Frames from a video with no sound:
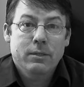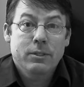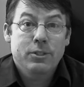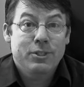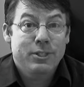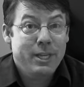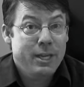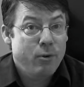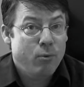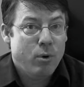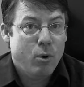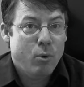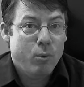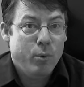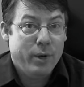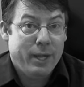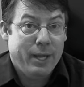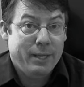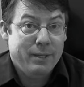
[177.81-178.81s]
0
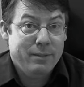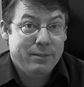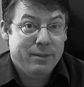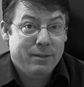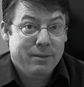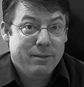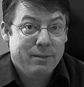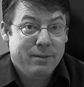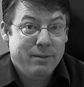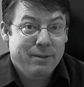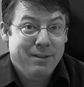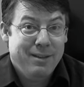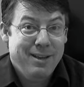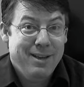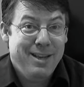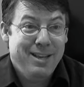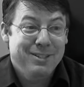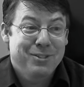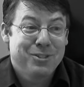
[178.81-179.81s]
rent.
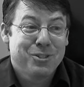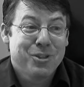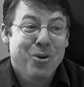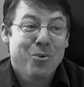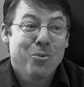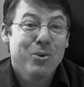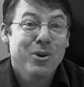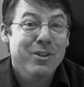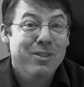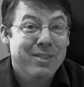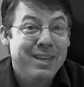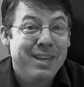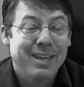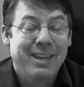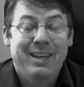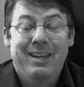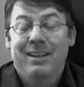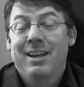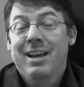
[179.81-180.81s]
And so we're
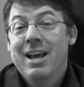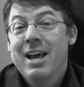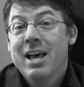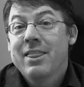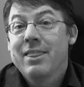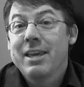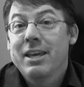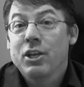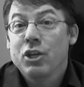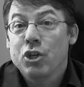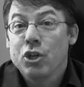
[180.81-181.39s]
thinking that